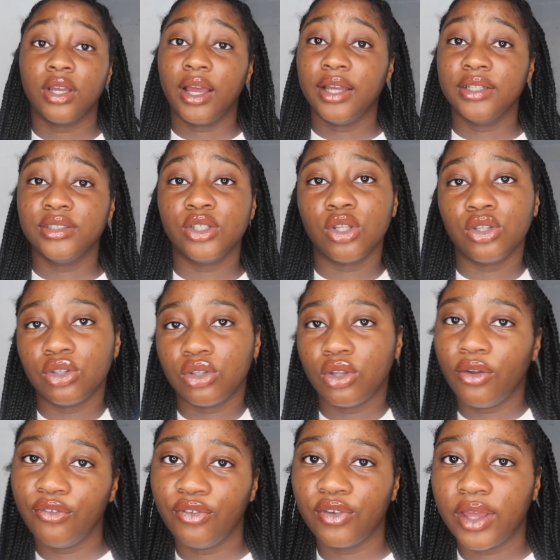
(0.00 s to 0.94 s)
guys,
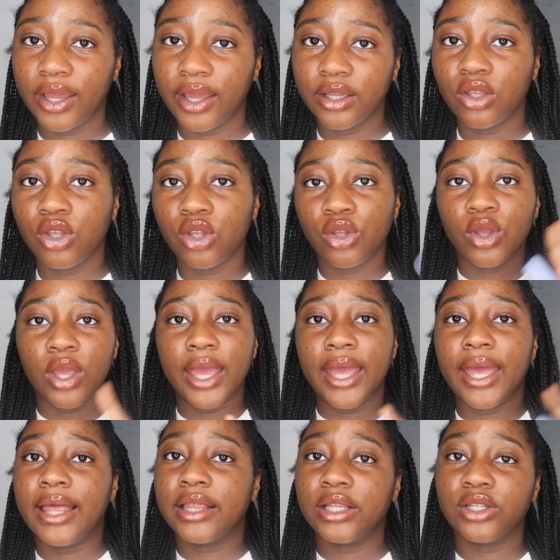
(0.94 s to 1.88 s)
don't forget,
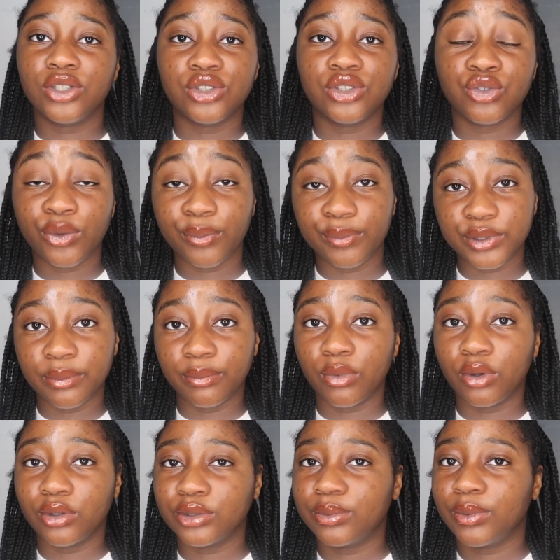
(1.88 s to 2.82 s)
in the description
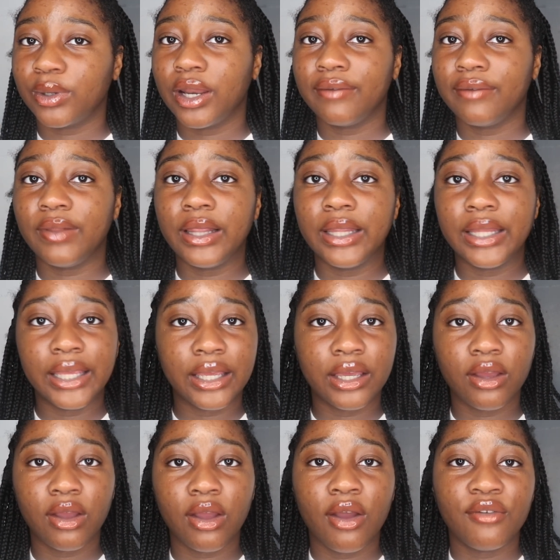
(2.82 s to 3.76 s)
box we're gonna have a link